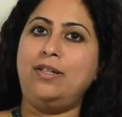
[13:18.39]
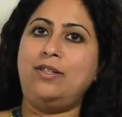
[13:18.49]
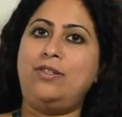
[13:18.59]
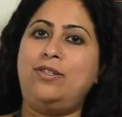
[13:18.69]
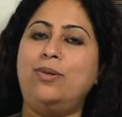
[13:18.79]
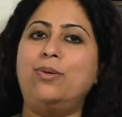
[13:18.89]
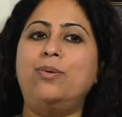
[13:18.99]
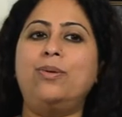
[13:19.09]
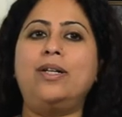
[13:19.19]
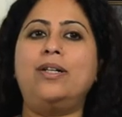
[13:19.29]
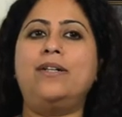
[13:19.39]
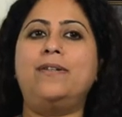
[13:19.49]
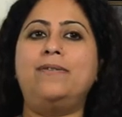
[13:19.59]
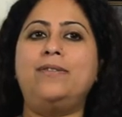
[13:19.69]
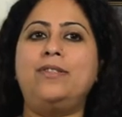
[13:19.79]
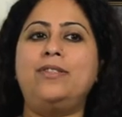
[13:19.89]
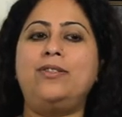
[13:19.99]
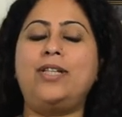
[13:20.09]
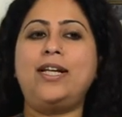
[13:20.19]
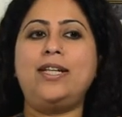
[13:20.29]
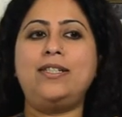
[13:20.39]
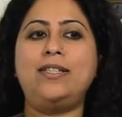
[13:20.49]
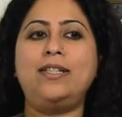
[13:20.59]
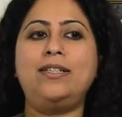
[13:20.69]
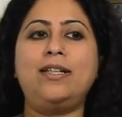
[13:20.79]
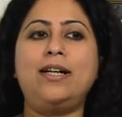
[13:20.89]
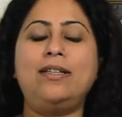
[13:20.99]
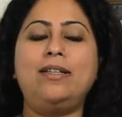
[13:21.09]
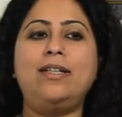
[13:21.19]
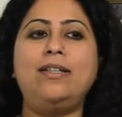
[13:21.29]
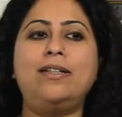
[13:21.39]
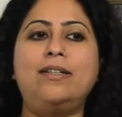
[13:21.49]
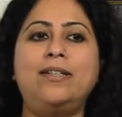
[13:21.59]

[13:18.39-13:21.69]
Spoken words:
So to that extent, I think